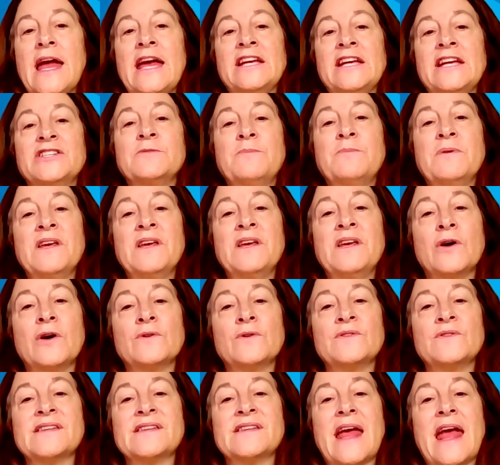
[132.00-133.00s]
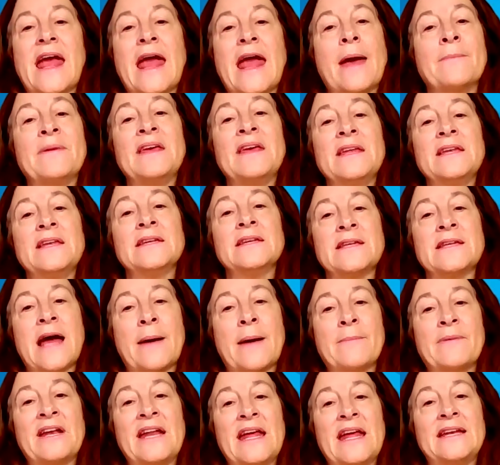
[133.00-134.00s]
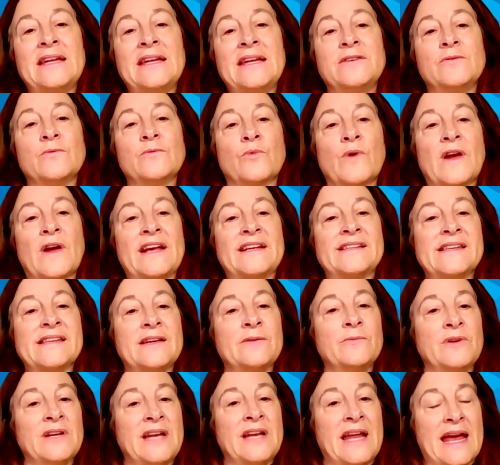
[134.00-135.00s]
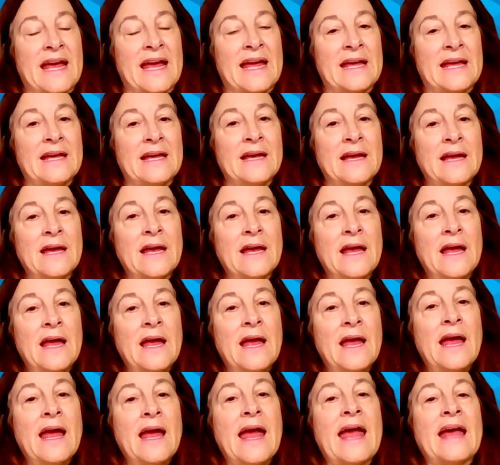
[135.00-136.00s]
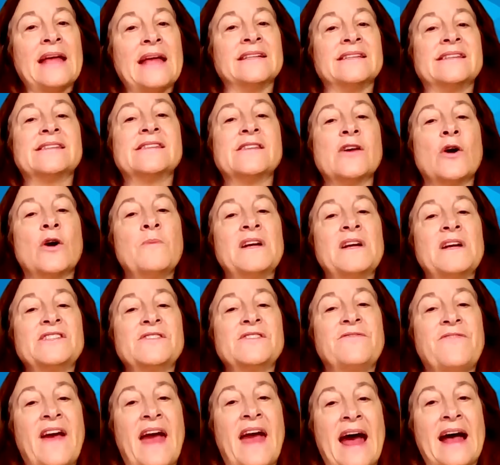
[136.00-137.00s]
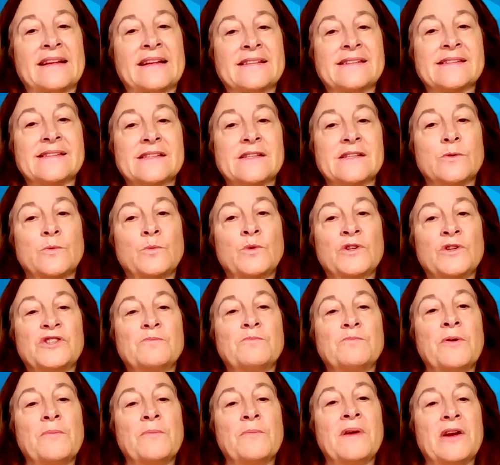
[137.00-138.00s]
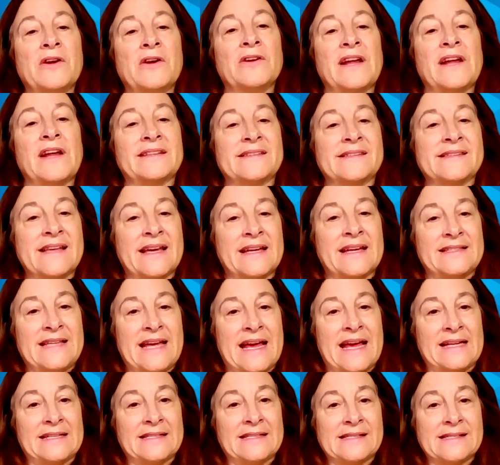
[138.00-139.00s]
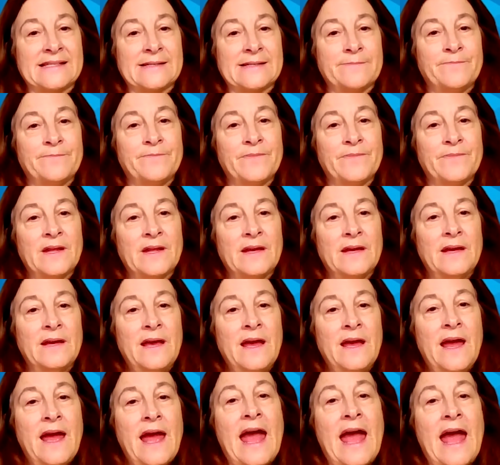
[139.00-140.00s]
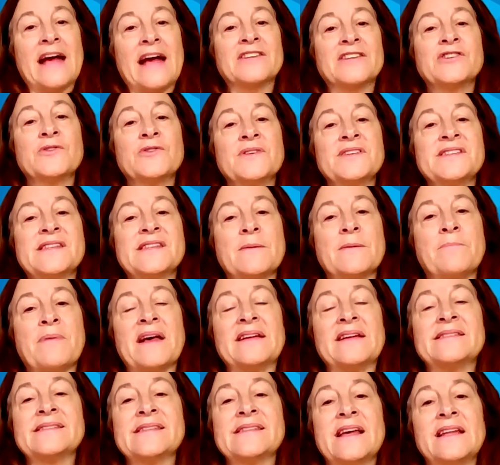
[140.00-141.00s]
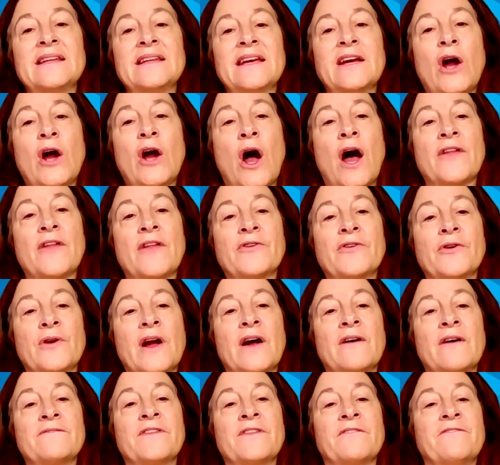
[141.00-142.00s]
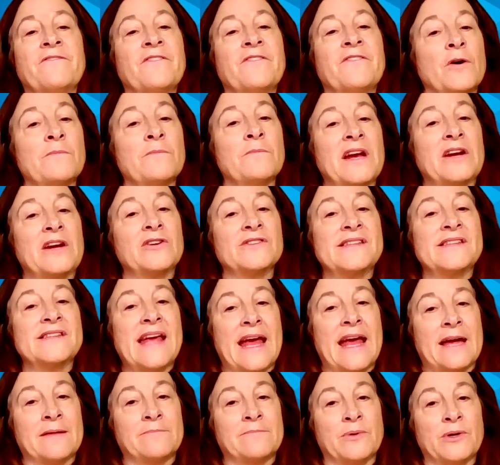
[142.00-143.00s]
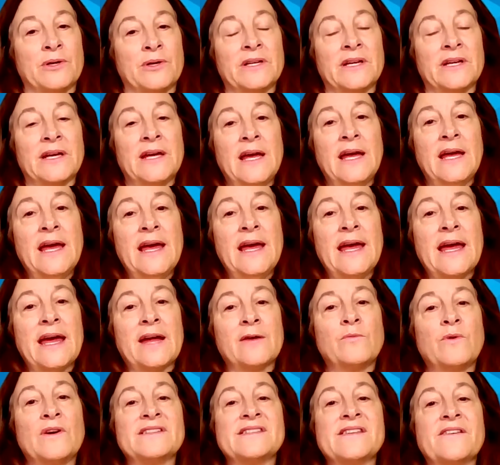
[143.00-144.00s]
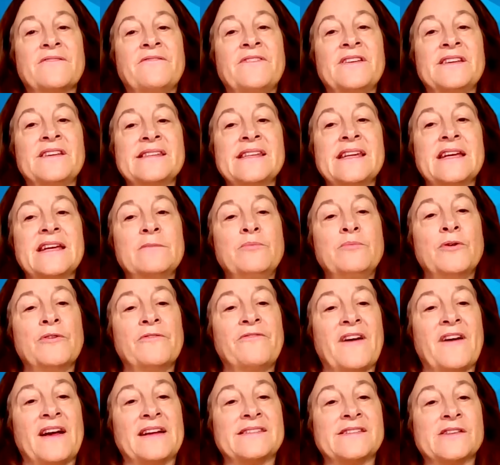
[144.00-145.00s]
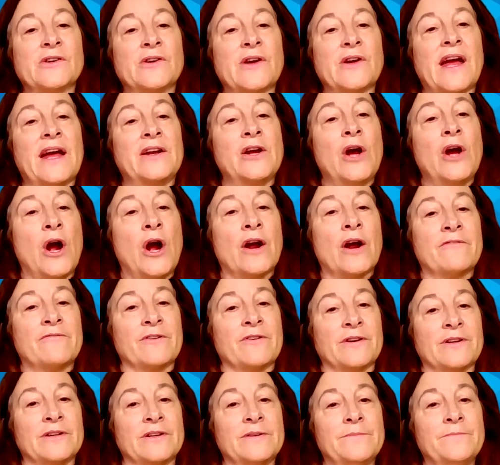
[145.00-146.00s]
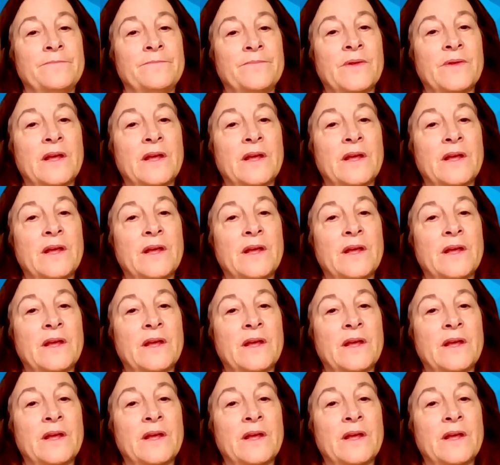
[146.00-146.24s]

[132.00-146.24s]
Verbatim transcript: HBO's Emmy nominated Raising Renee, and So Much Fast, which premiered at Sundance. Ascher is the best selling author of The Filmmaker's Handbook and was a visiting professor at Harvard.